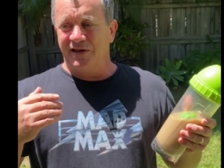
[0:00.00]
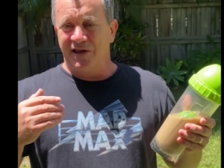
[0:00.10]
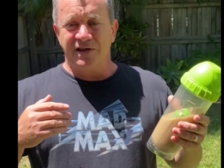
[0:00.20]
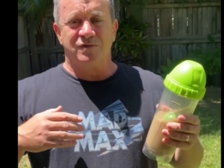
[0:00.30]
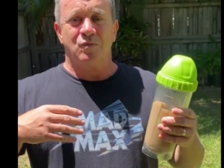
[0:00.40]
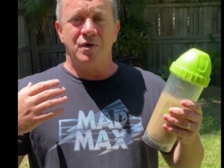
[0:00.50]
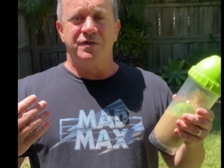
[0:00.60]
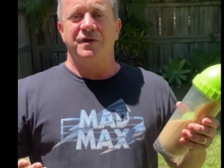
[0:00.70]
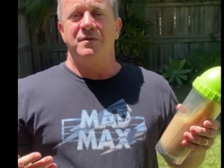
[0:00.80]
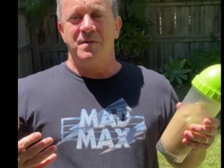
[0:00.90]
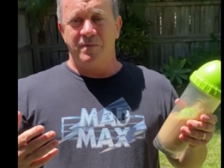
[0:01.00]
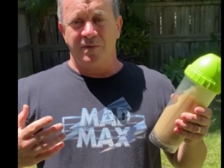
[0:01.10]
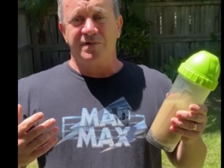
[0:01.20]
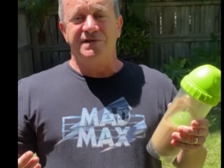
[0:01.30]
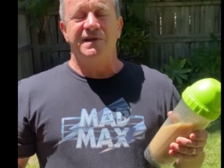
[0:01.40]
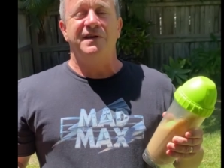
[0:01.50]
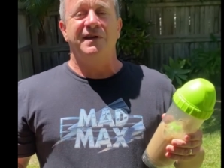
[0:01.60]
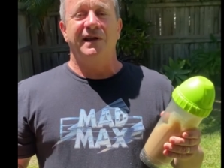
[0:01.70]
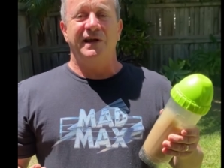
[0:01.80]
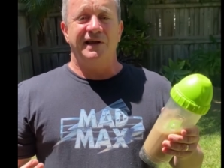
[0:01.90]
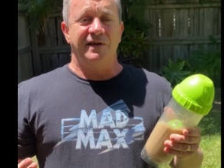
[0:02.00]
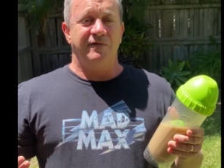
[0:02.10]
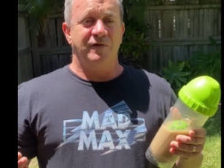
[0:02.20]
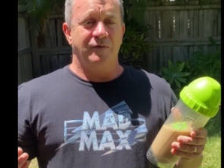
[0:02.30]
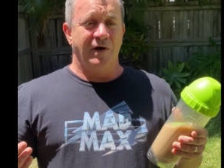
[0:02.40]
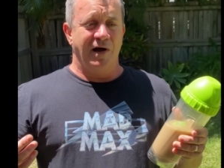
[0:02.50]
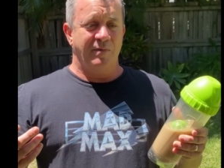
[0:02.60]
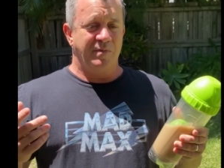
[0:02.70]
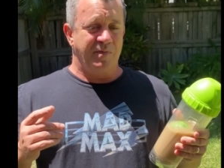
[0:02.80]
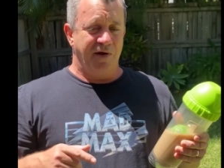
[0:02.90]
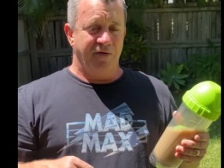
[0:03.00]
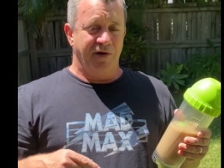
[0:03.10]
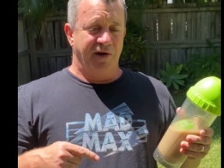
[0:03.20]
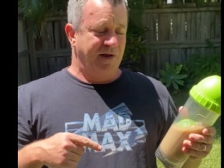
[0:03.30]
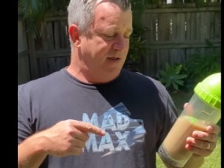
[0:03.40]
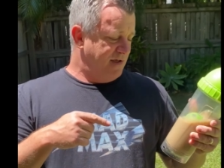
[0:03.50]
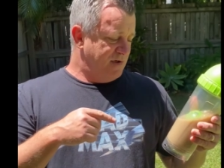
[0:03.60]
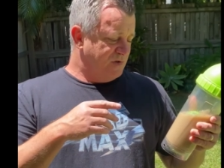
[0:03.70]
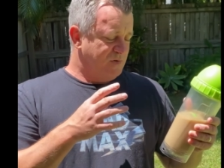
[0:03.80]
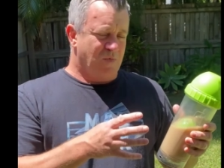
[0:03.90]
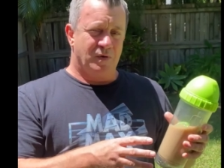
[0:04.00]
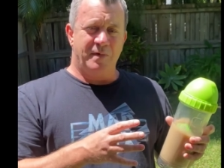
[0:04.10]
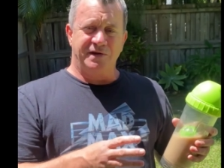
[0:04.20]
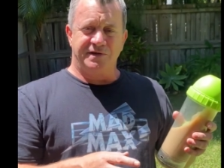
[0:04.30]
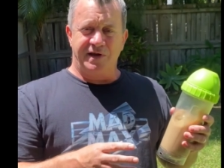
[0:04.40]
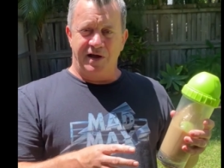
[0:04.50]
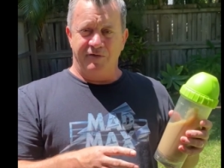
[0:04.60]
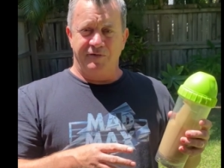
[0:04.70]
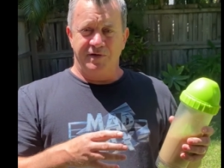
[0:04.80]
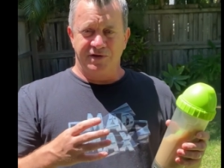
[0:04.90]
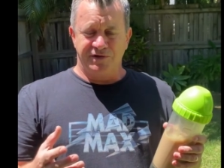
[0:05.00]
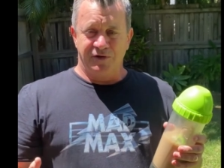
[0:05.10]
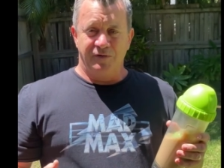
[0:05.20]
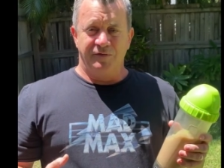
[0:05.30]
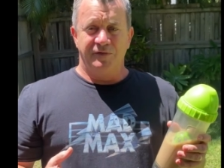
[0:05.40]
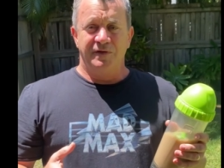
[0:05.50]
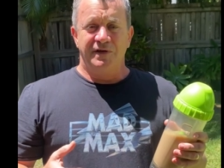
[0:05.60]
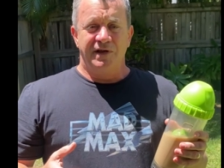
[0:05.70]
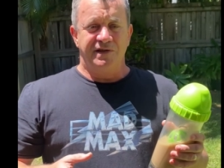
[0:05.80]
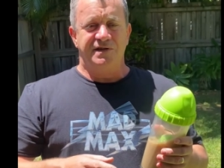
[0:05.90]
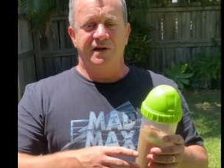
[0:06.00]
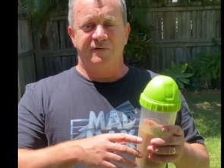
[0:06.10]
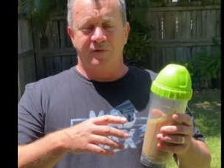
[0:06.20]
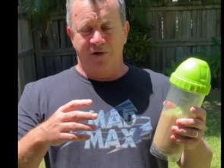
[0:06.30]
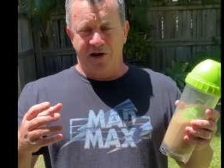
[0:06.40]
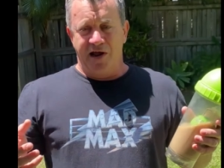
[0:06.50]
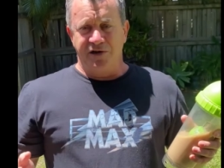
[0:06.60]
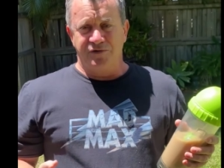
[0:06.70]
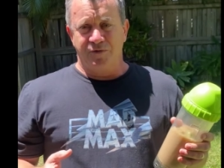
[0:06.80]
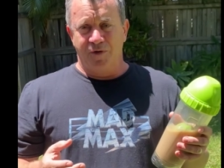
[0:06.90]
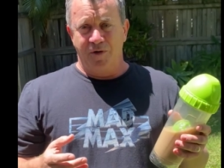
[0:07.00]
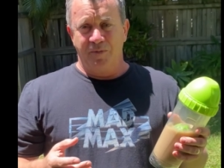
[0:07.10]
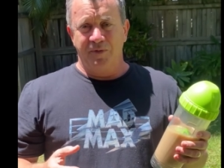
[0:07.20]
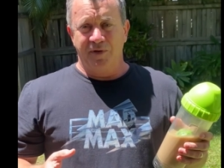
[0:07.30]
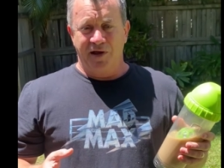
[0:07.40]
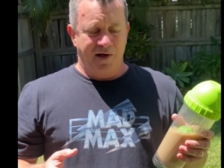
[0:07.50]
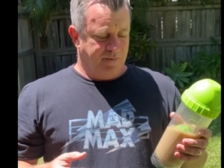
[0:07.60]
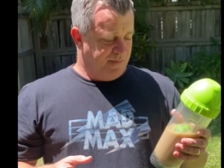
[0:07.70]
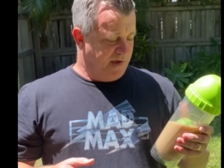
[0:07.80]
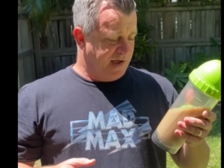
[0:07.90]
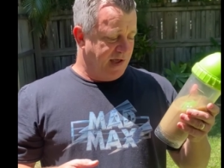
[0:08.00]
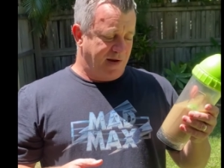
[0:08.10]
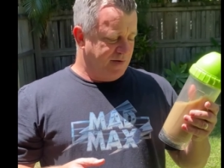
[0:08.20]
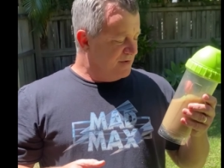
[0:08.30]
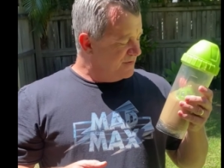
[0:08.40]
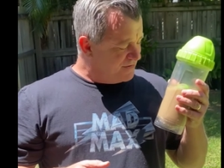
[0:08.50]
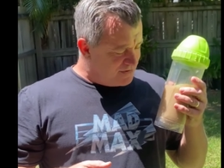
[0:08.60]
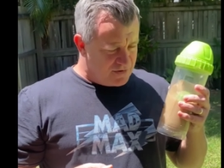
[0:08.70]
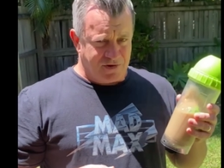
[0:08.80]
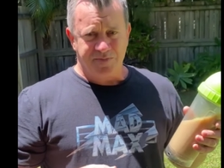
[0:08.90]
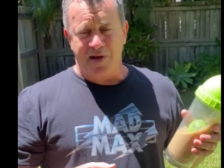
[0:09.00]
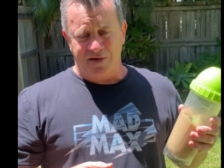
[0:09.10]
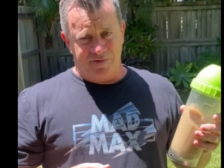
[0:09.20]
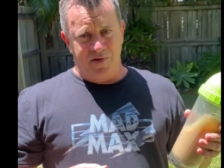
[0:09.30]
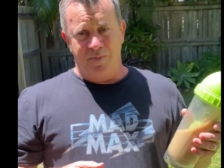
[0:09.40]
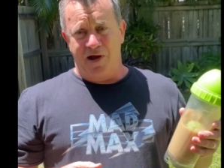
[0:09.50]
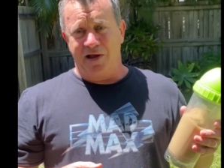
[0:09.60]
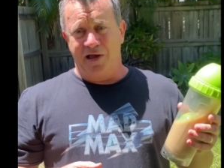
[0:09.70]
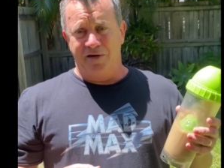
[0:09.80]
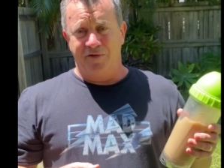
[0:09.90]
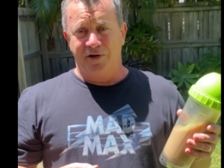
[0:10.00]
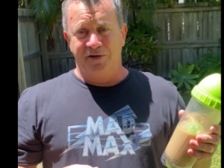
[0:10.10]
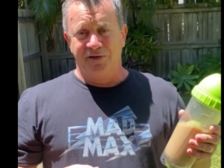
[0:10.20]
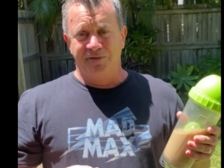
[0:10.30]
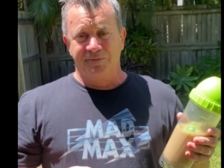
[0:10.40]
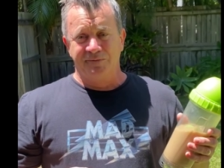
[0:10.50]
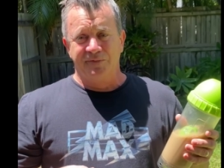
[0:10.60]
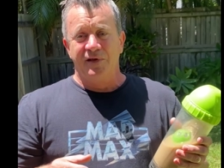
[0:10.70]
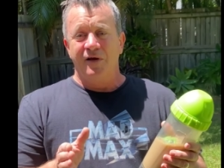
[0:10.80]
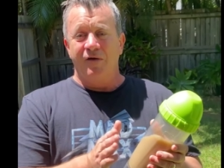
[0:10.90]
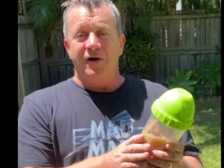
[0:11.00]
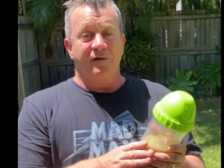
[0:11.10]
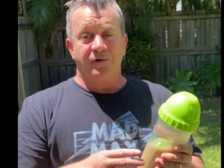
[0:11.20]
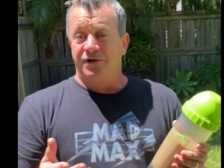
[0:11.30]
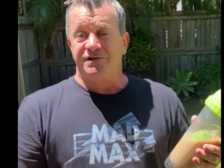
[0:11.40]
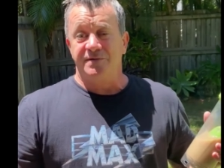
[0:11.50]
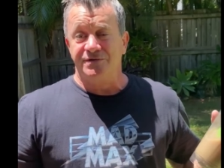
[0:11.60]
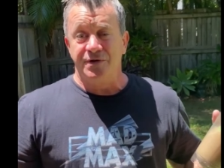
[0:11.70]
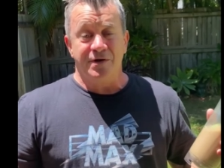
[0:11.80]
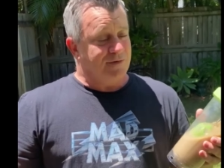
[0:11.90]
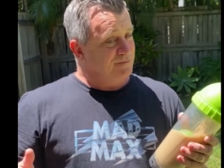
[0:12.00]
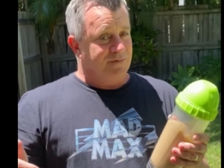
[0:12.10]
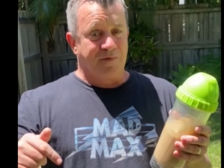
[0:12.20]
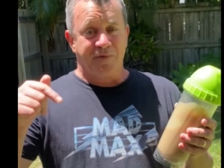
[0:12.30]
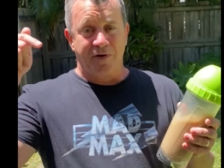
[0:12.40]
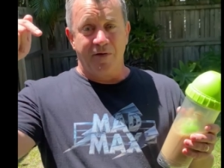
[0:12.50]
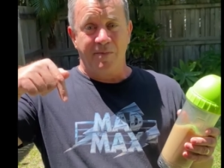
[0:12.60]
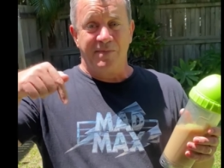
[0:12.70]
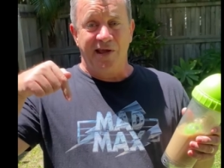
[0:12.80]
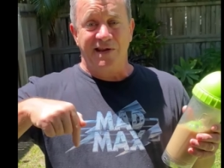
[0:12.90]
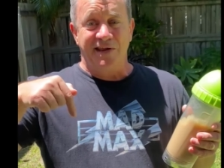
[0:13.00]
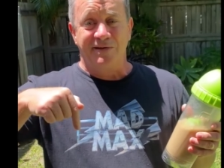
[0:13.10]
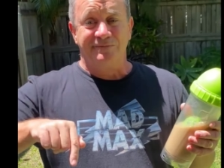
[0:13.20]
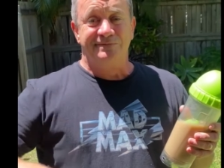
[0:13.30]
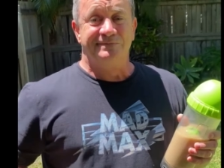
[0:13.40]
it's worth the commitment, particularly if you are preparing small amounts of kava for yourself instead of for a large group. Um, you get huge bang for your buck out of it. All right, we've got some in stock. Feel free to grab them down here.